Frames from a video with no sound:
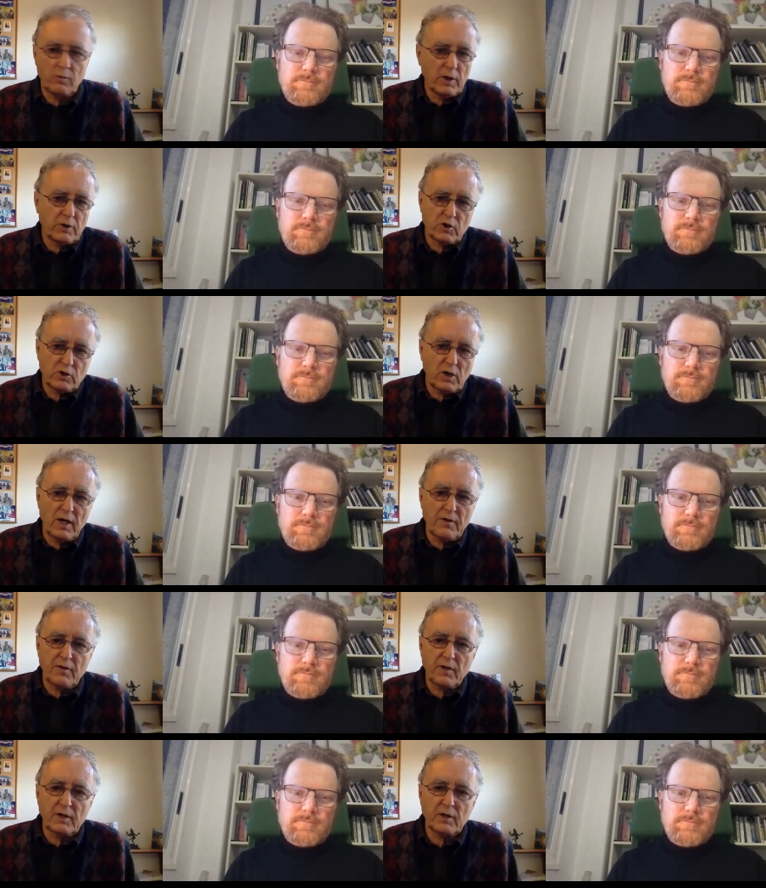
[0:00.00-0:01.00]
Speaker 1: which I
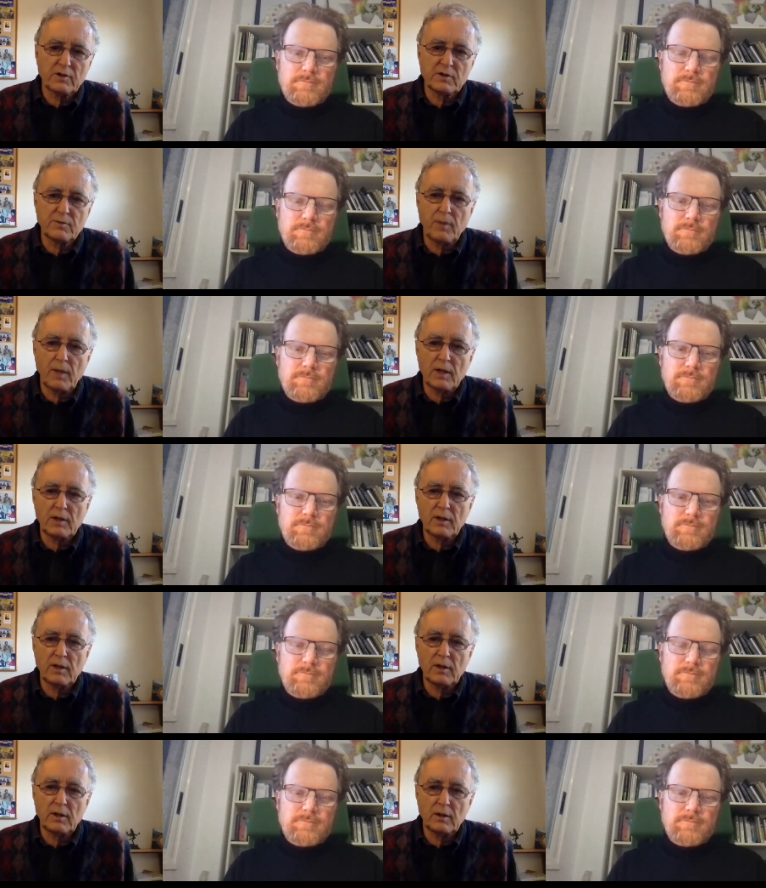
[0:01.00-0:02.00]
think is
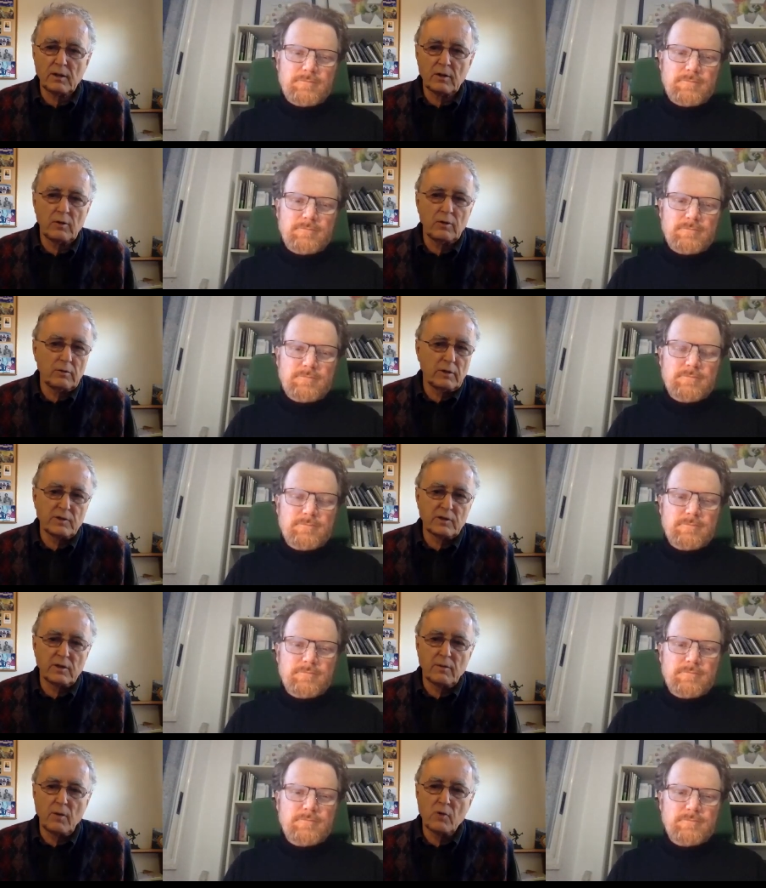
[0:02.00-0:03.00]
partly, you know, it's
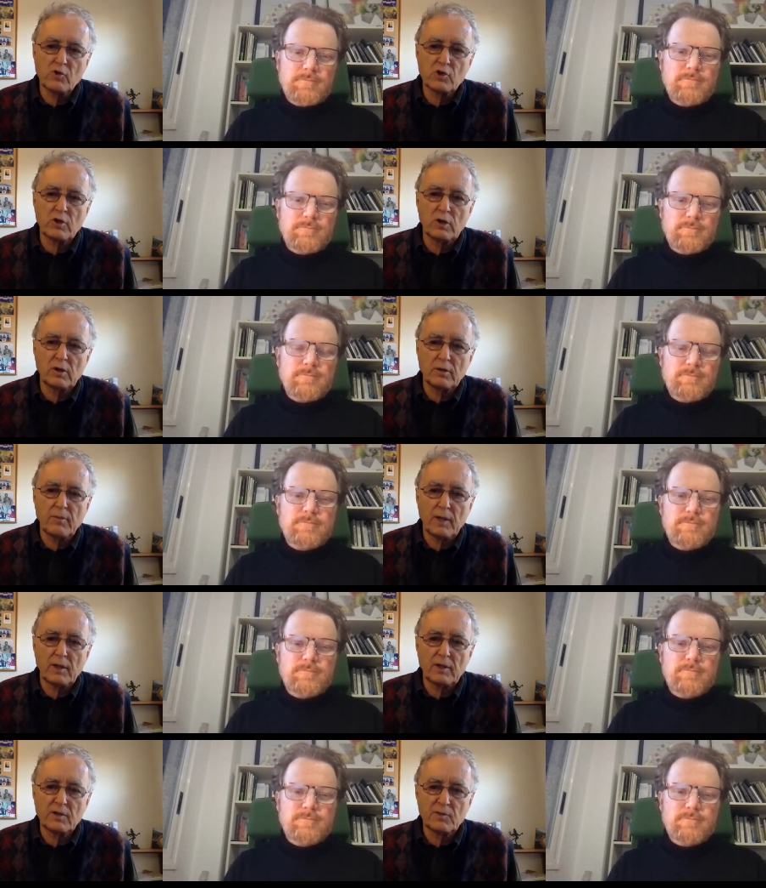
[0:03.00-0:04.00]
an emotional and
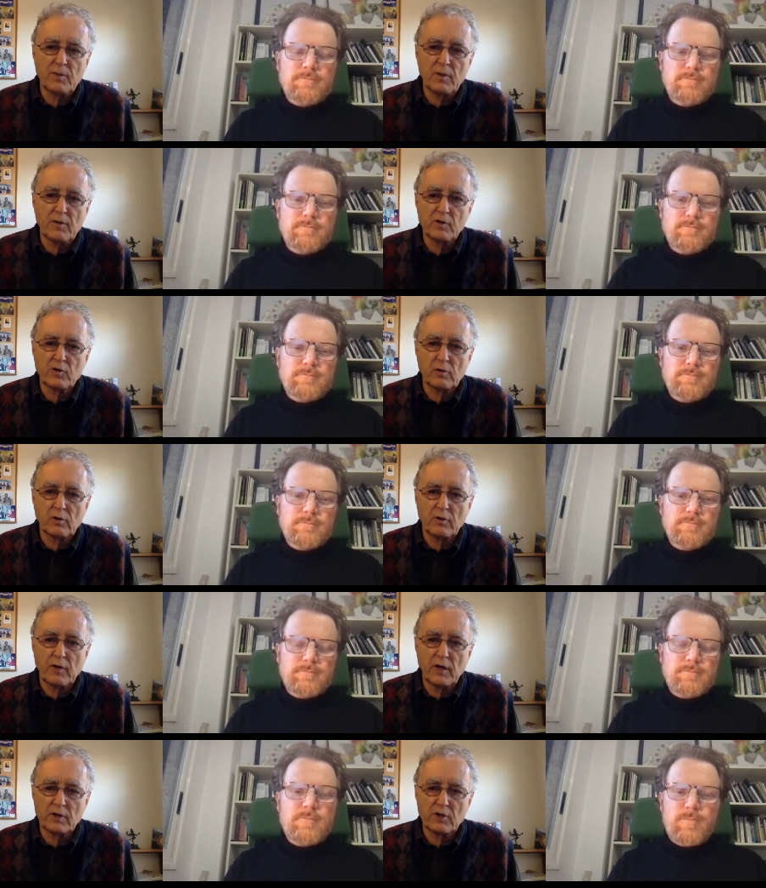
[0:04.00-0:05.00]
partly spiritual
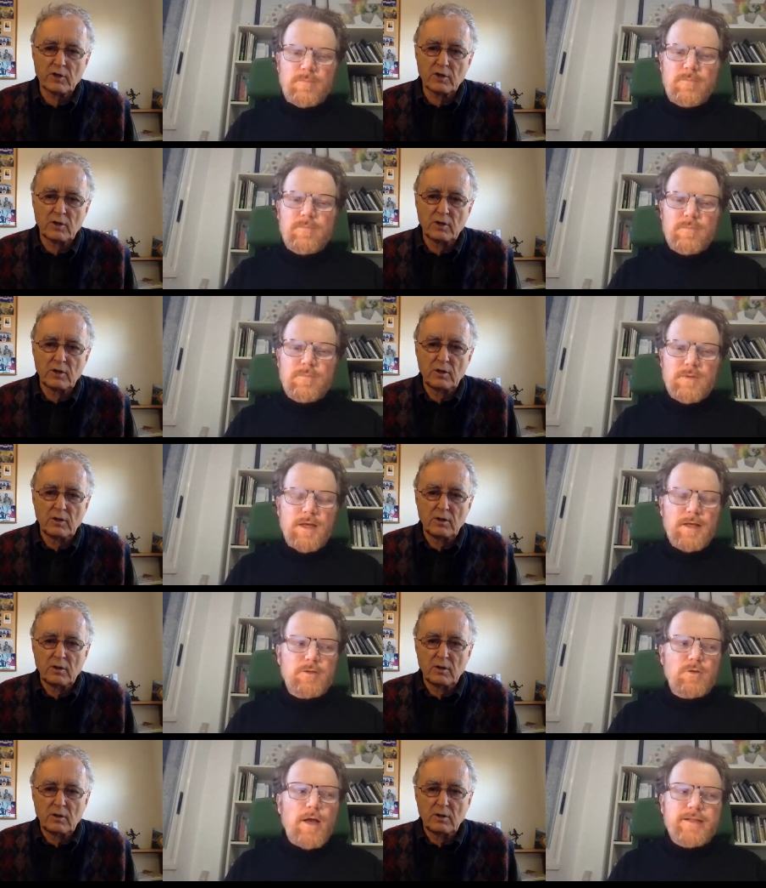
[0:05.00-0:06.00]
connection.
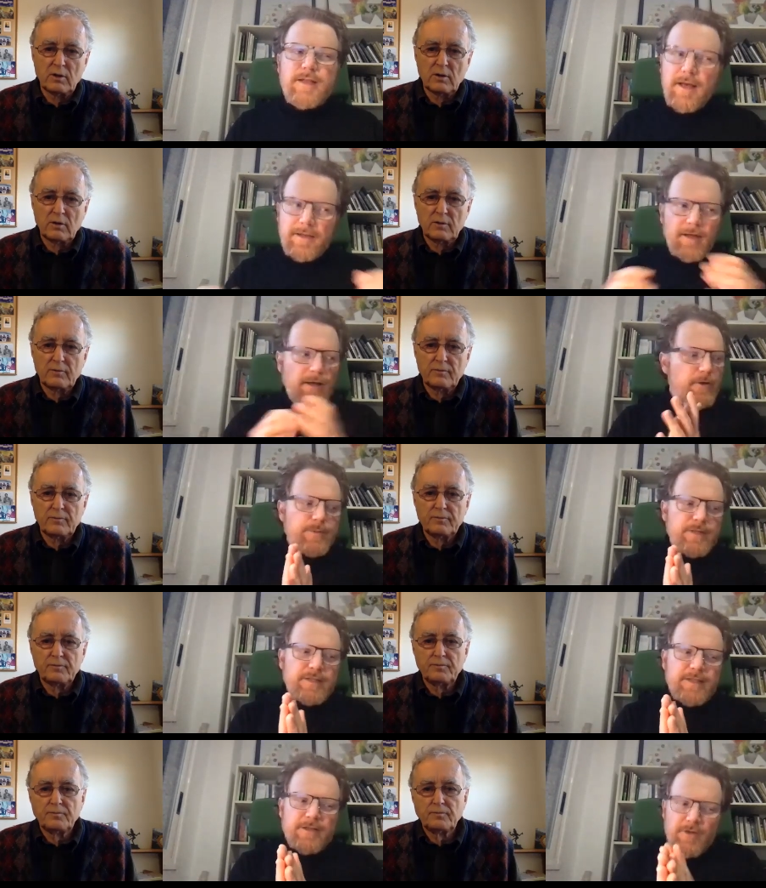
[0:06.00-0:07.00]
Speaker 2: Yeah, no, I, I
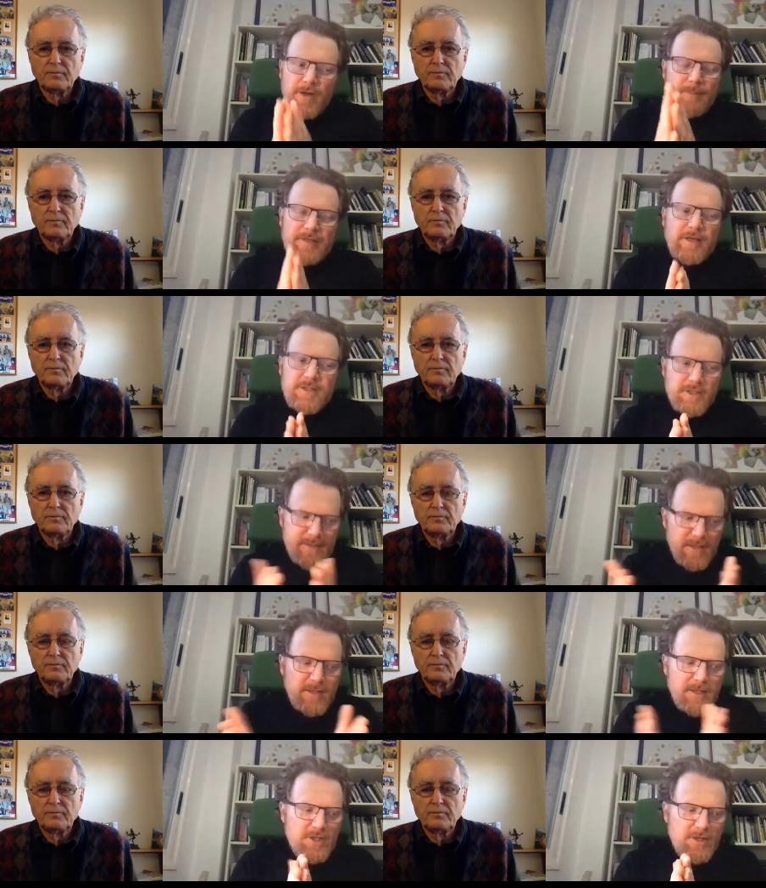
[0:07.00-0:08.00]
completely agree. I mean, actually
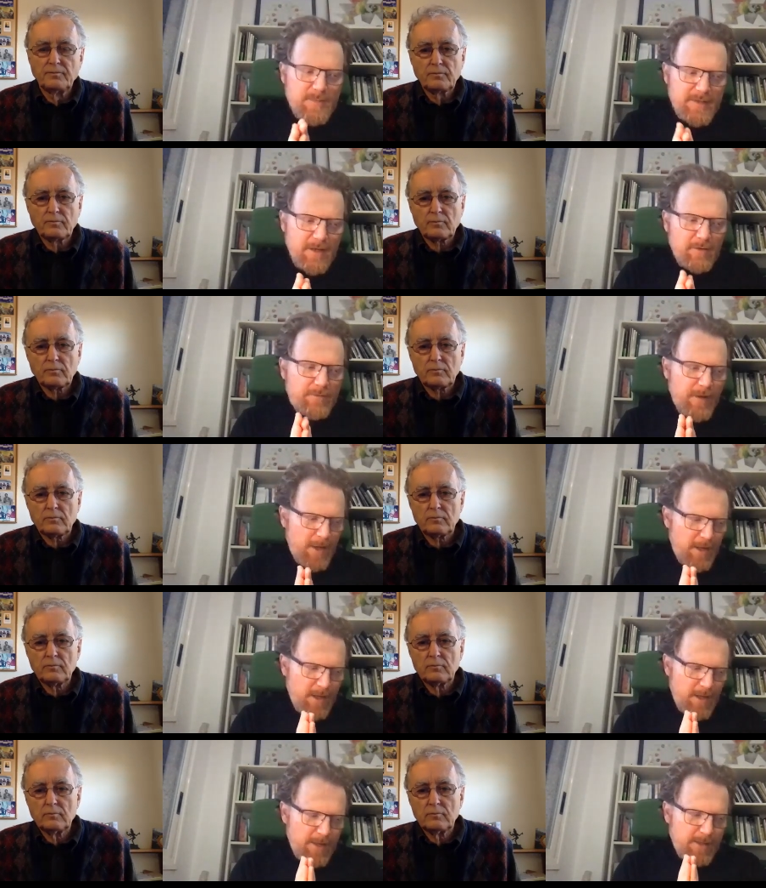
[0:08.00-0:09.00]
Satish himself
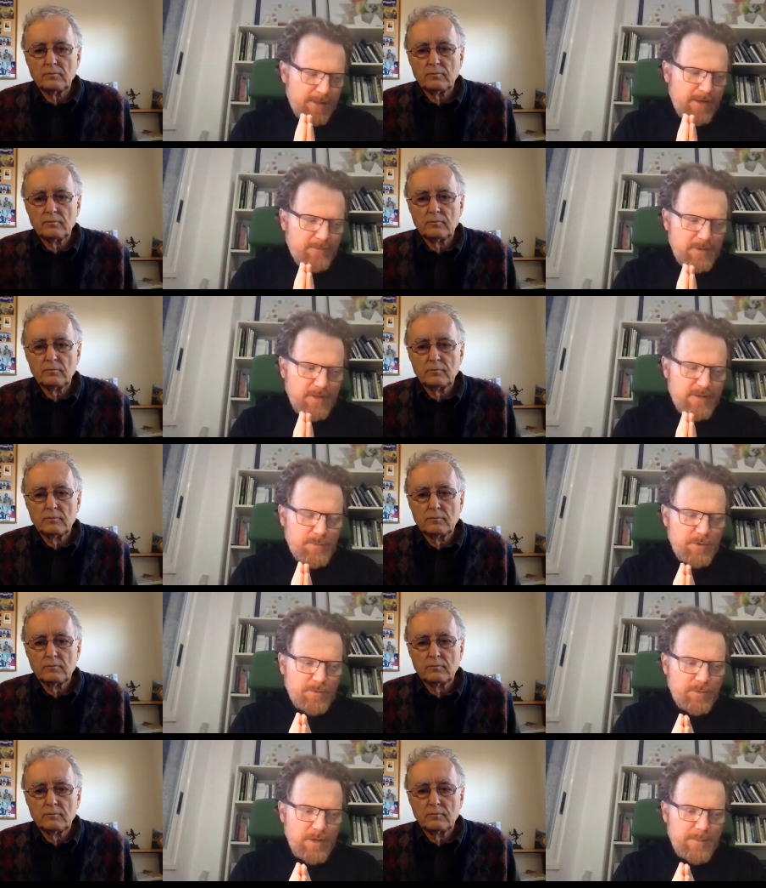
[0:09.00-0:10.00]
gave me this
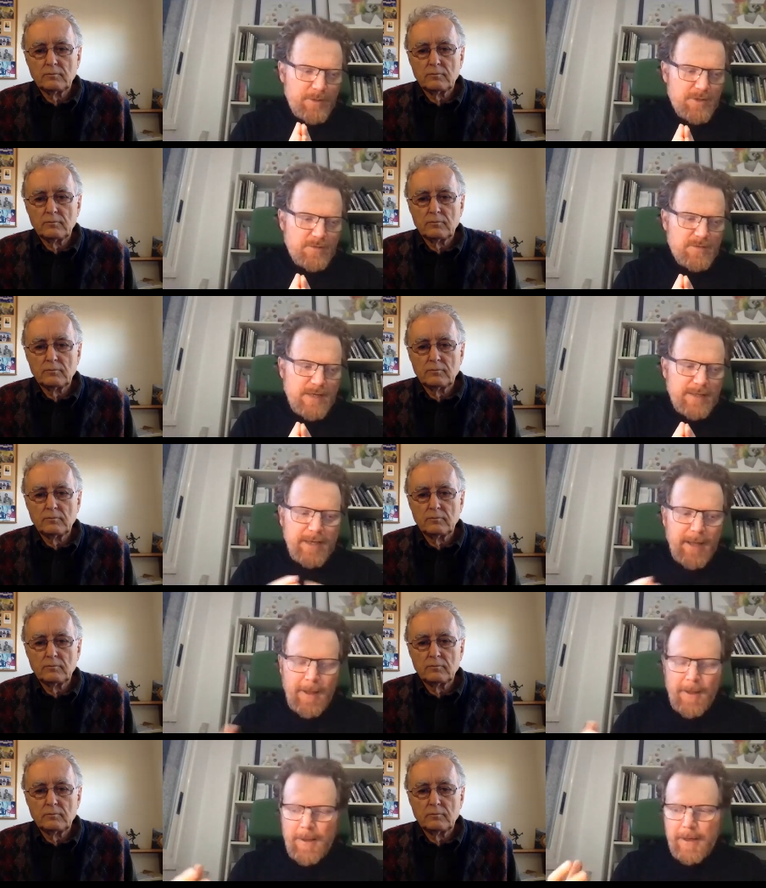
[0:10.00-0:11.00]
beautiful image of
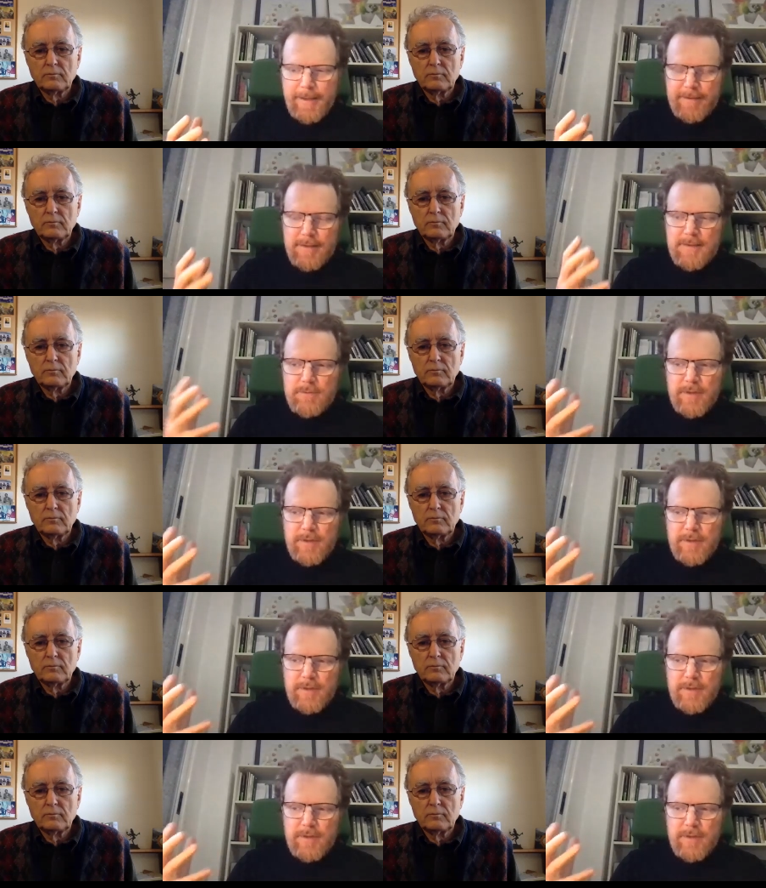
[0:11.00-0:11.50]
saying, it doesn't